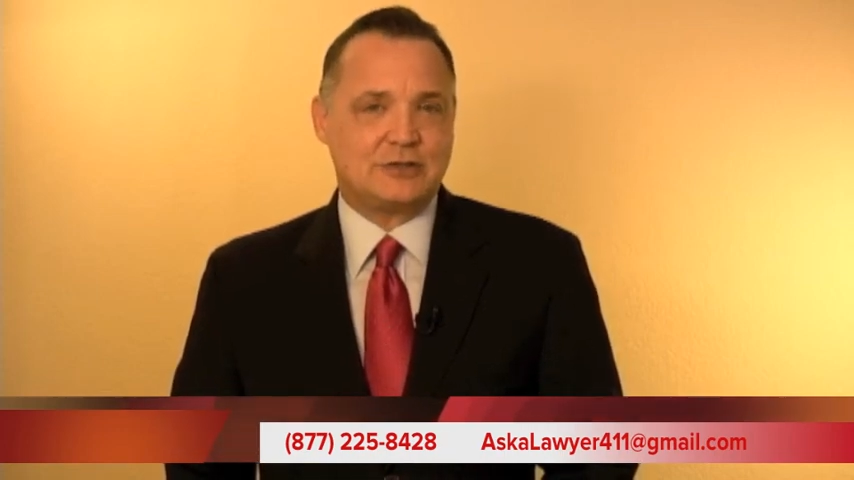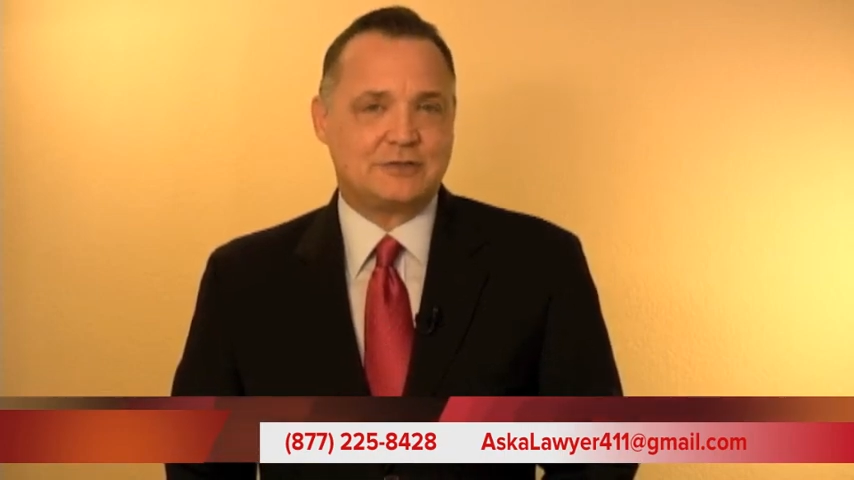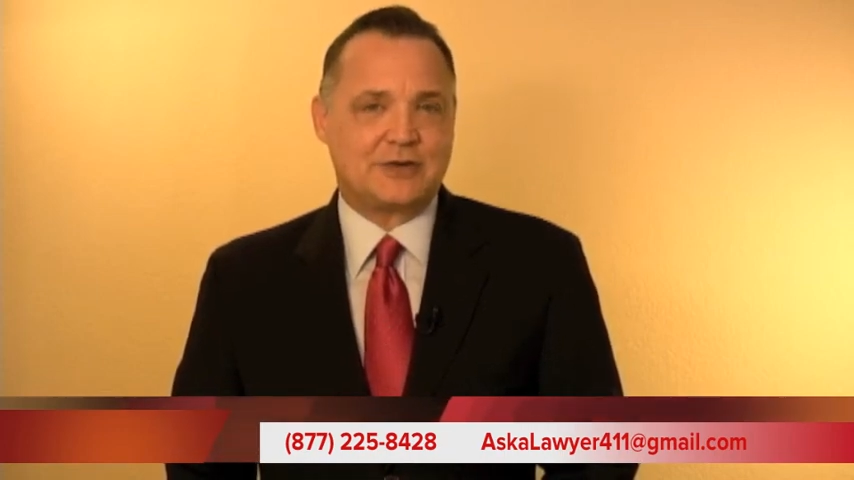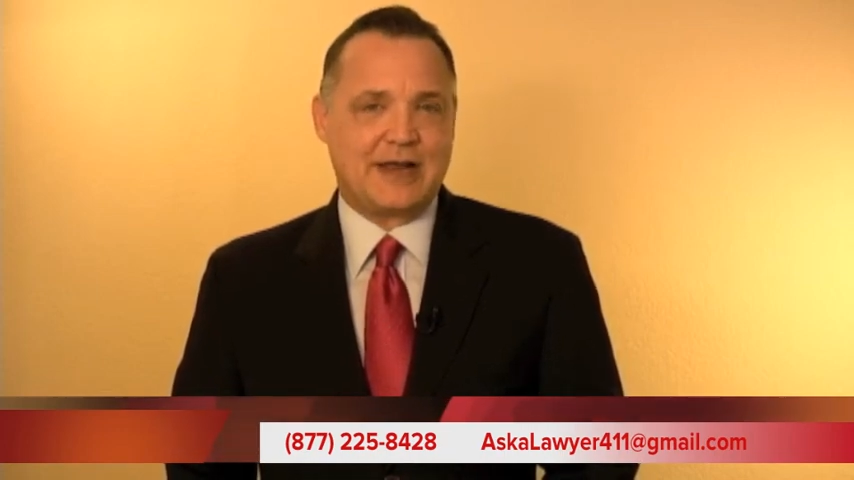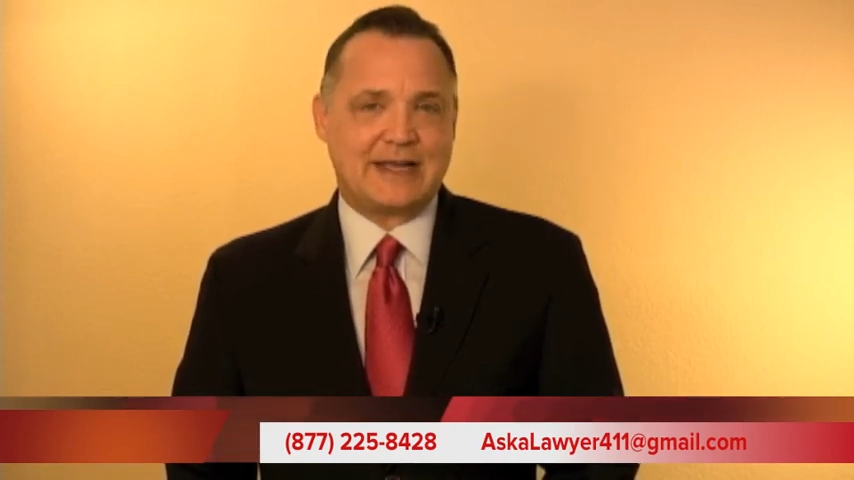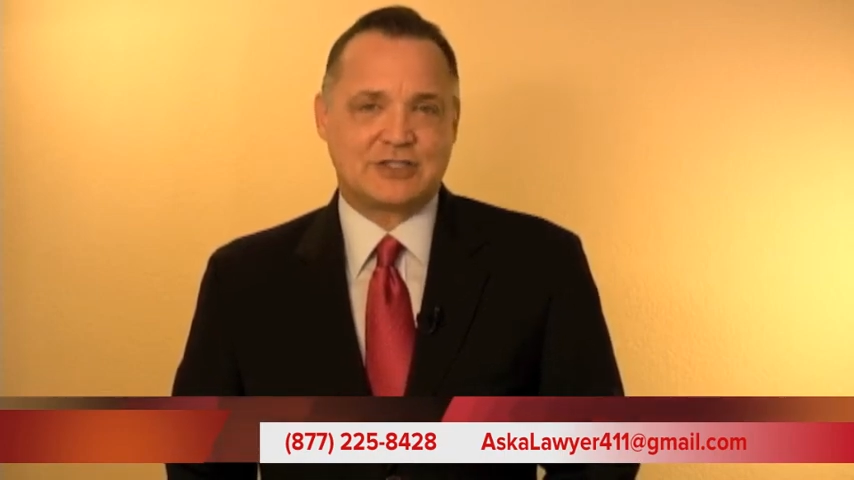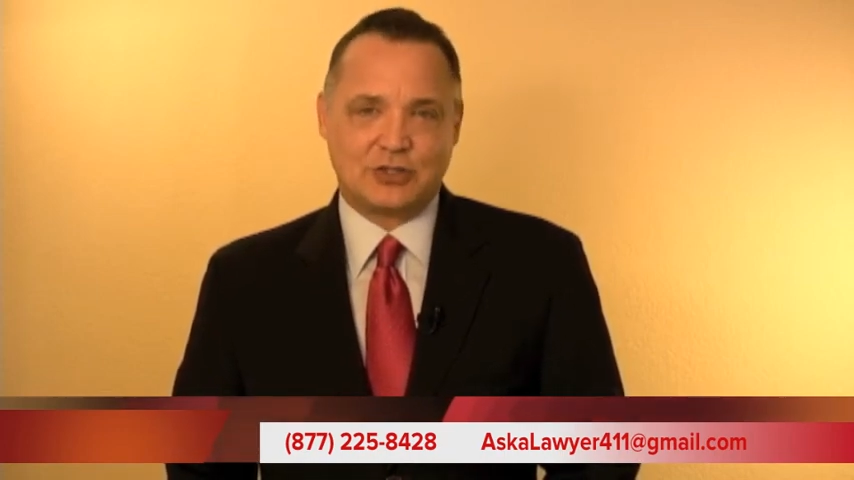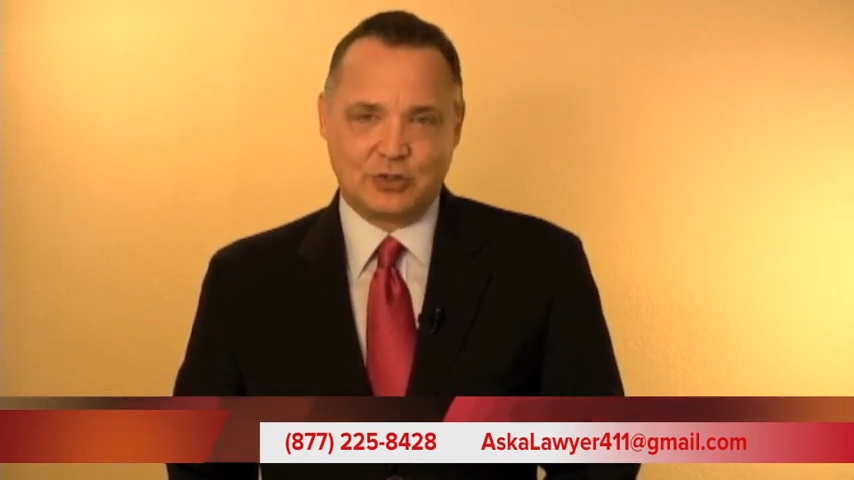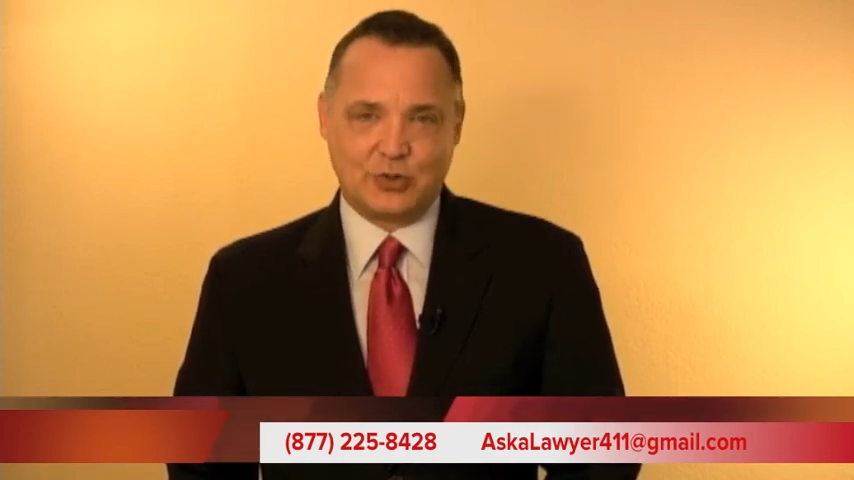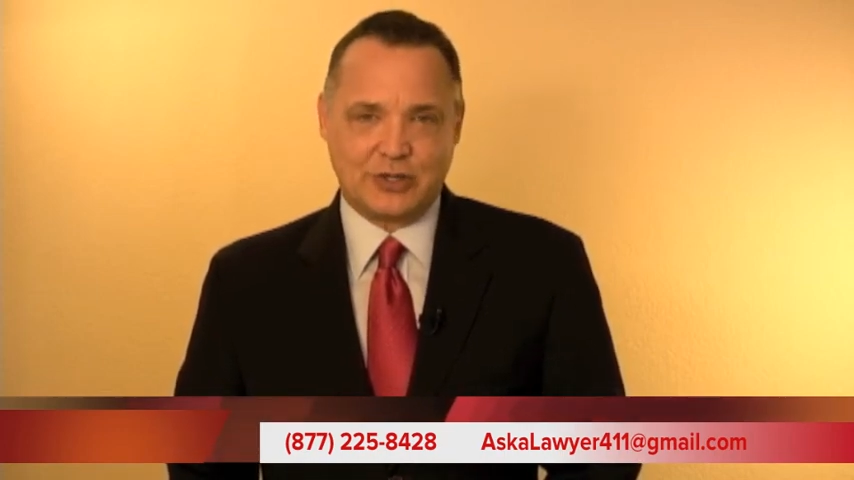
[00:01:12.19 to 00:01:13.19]
for Ask
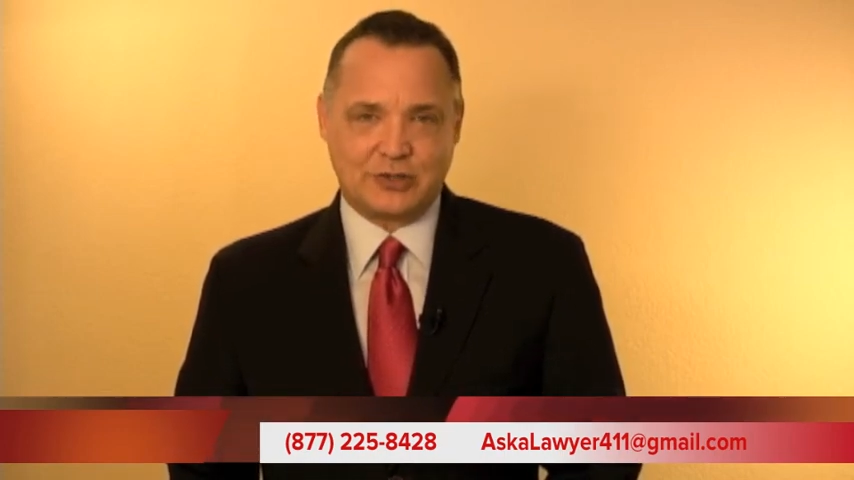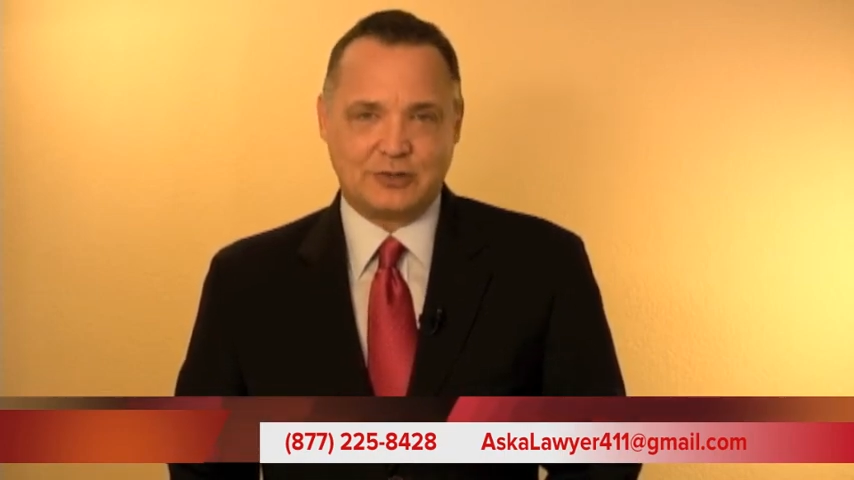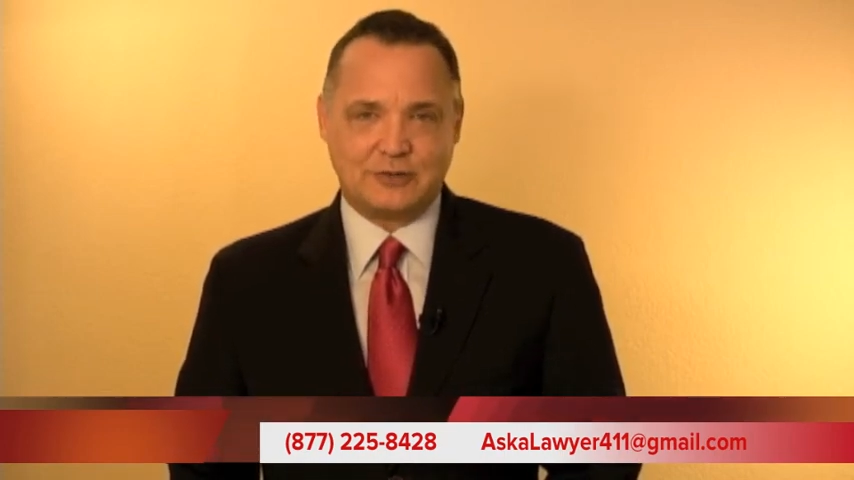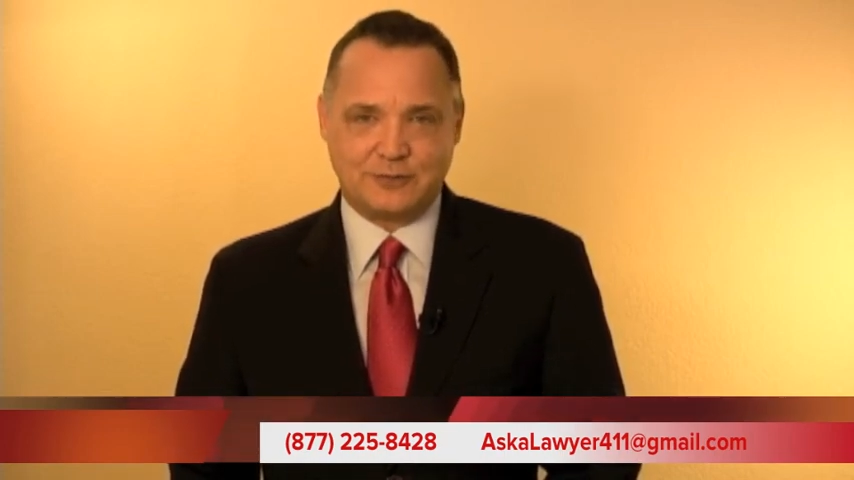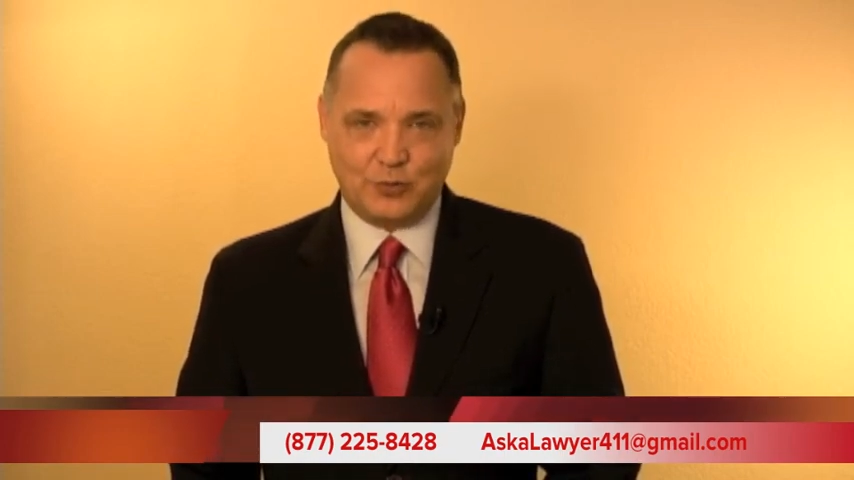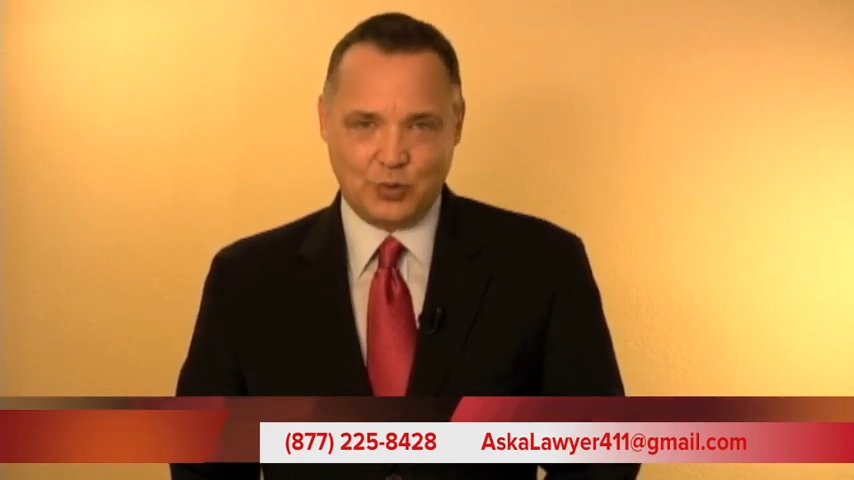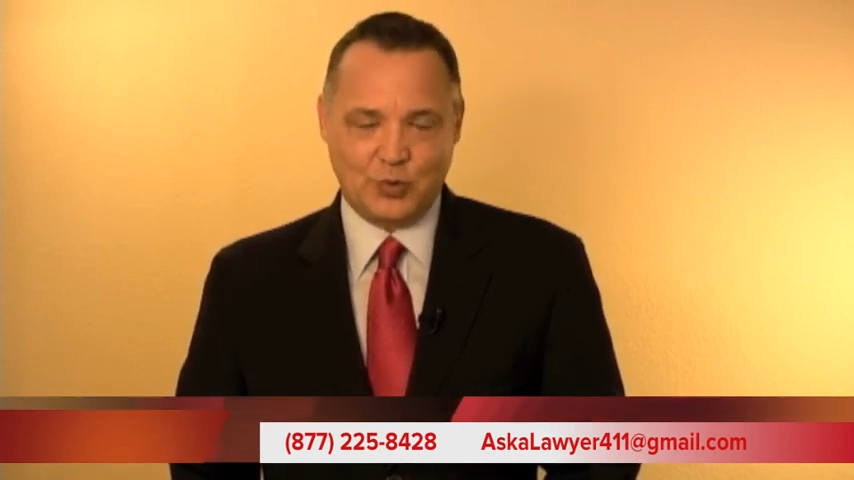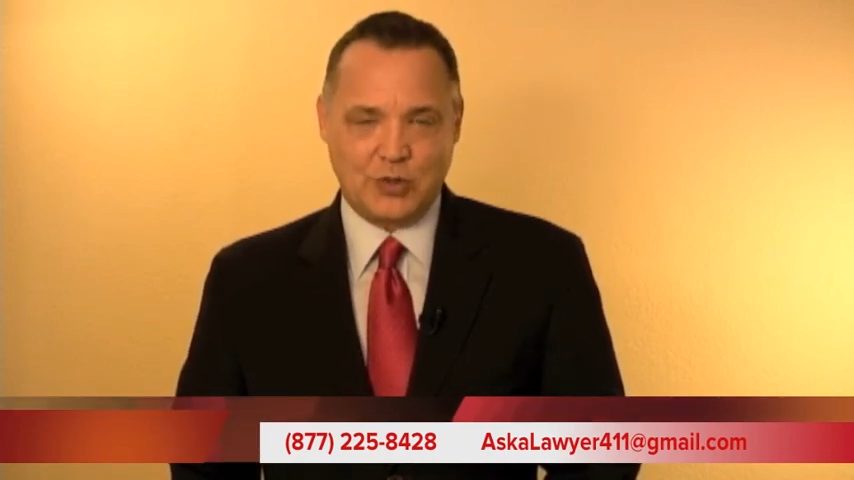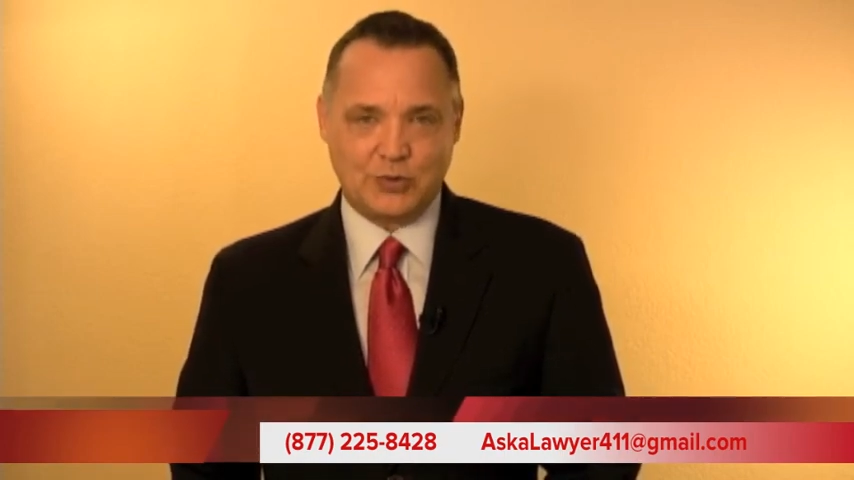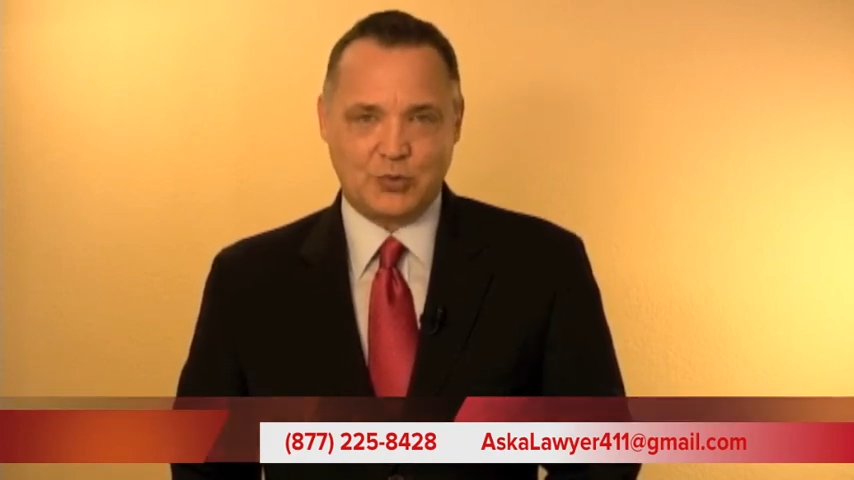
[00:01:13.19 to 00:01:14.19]
a Lawyer
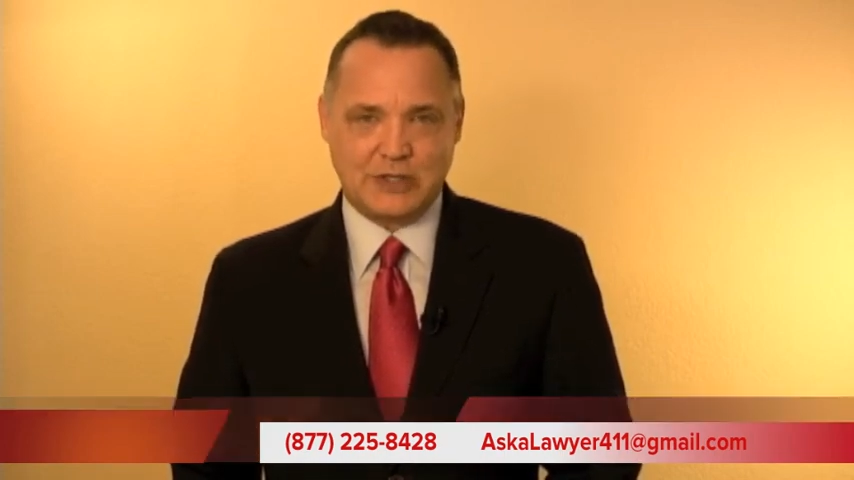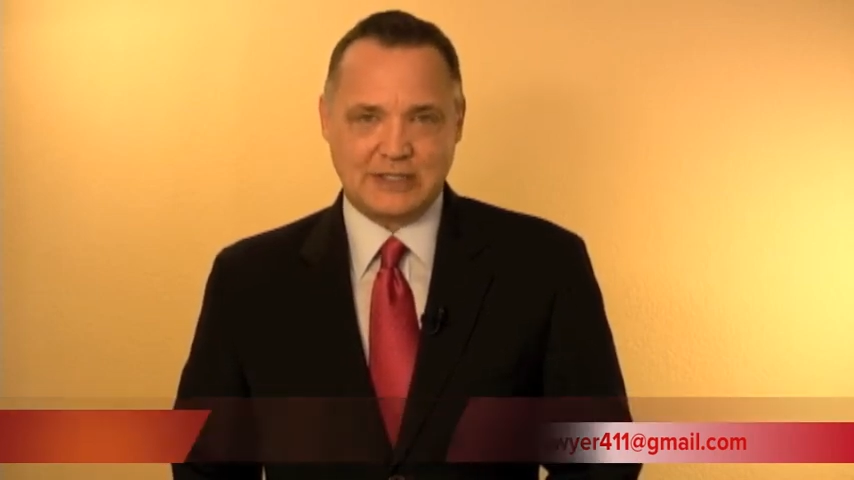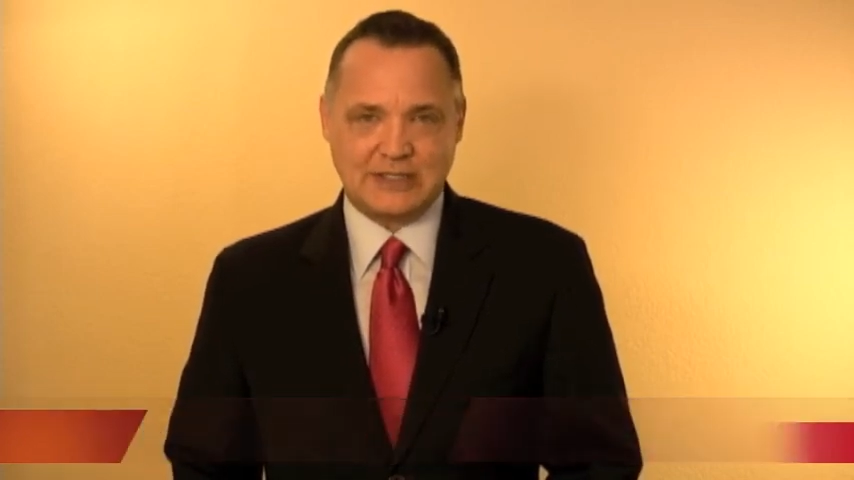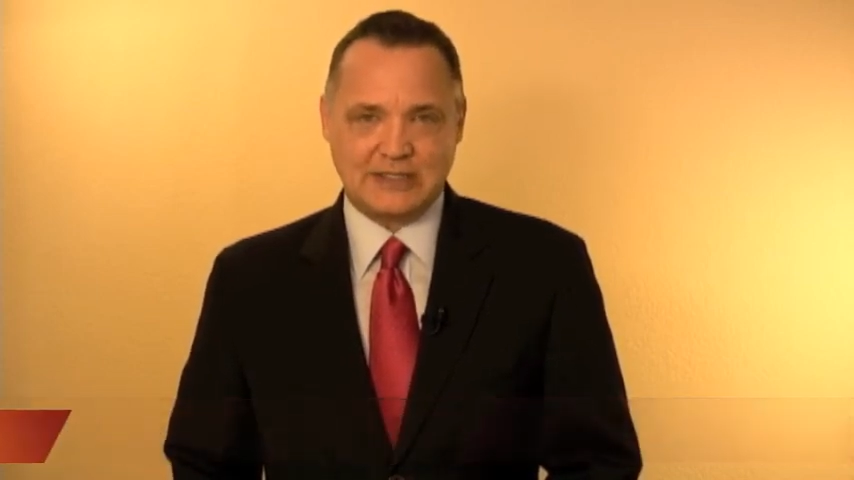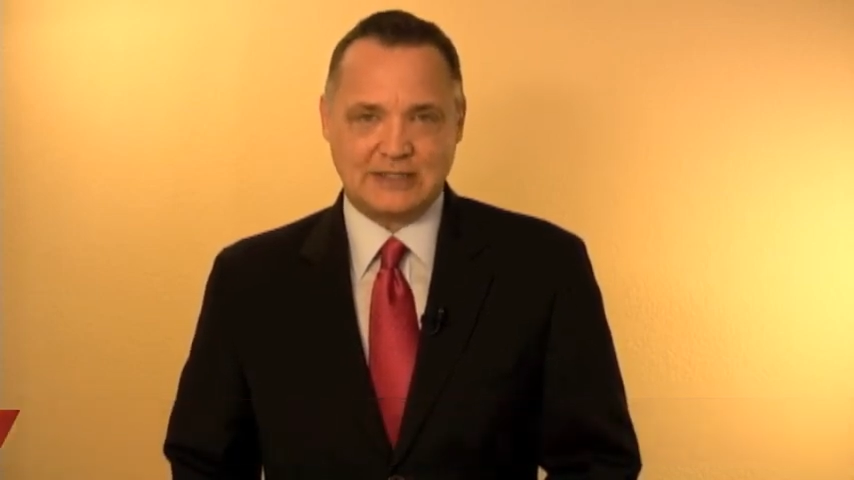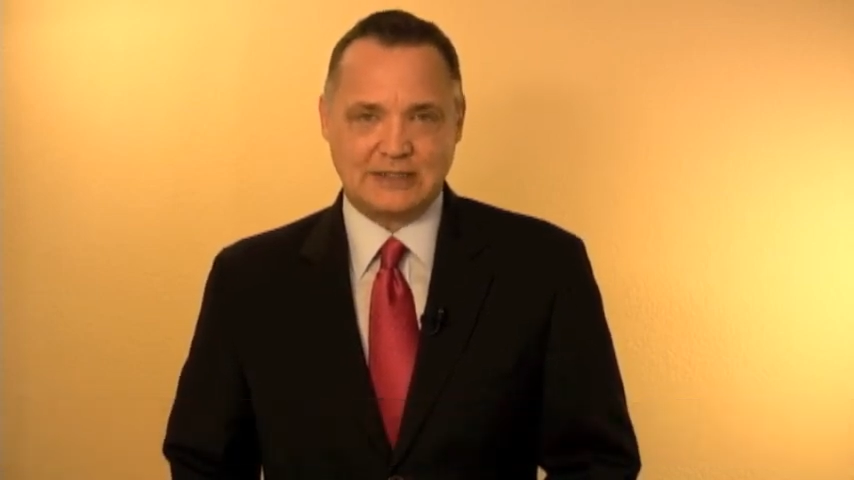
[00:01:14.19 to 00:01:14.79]
411.